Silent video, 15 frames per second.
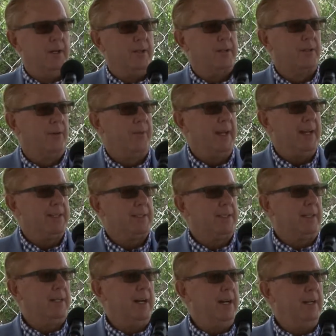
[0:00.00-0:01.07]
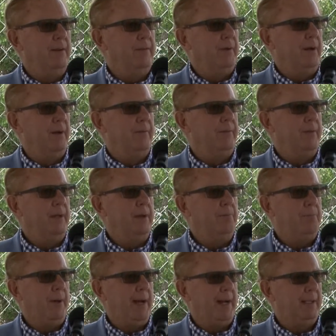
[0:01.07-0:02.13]
So that's the kind of
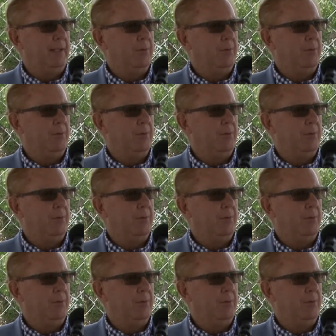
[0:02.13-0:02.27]
impact